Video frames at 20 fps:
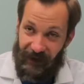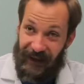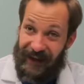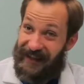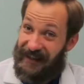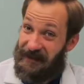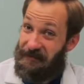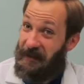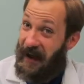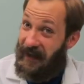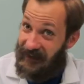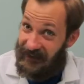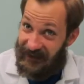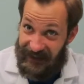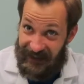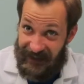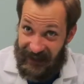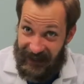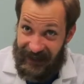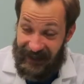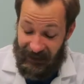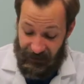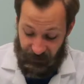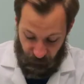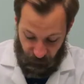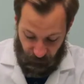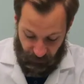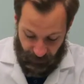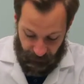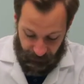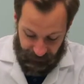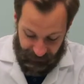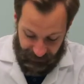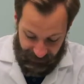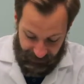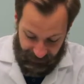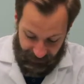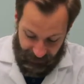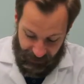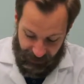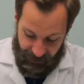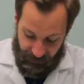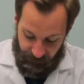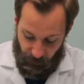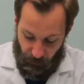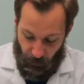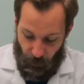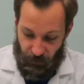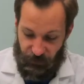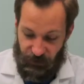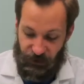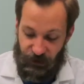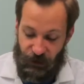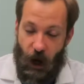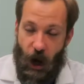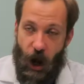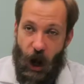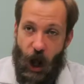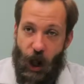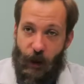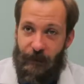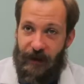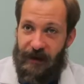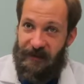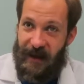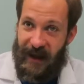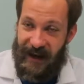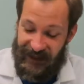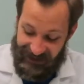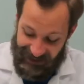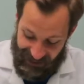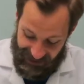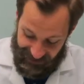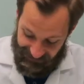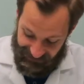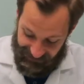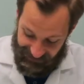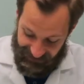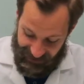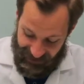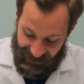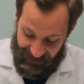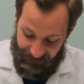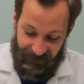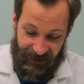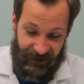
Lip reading: It's balancing, it's grounding, promotes a calm and meditative state.